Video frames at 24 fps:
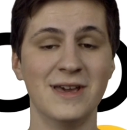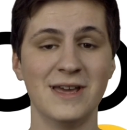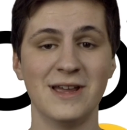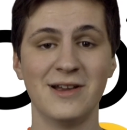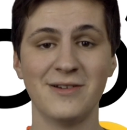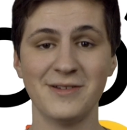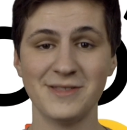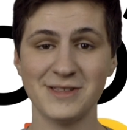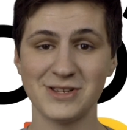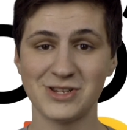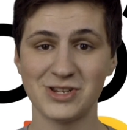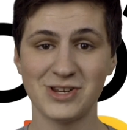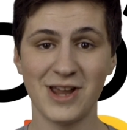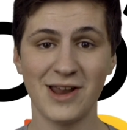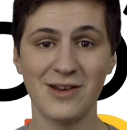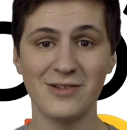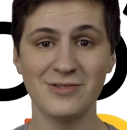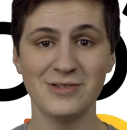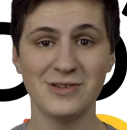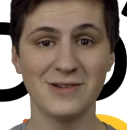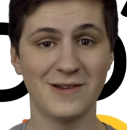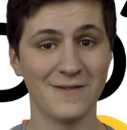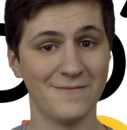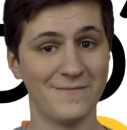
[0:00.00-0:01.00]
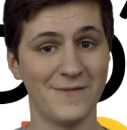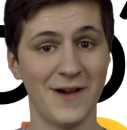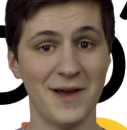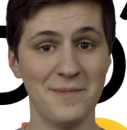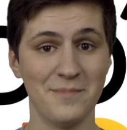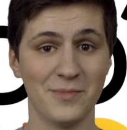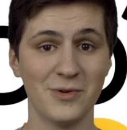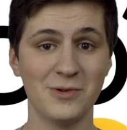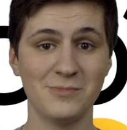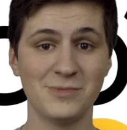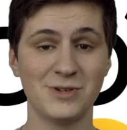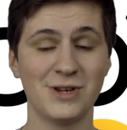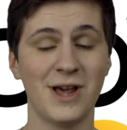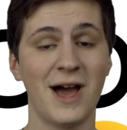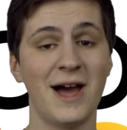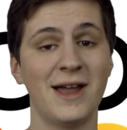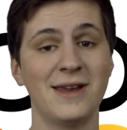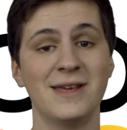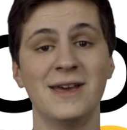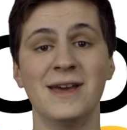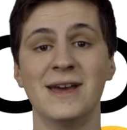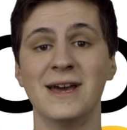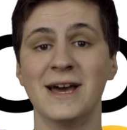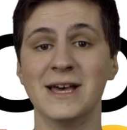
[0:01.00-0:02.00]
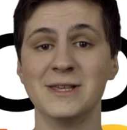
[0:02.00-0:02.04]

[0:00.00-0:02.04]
Here on this channel, you can find Boomshot,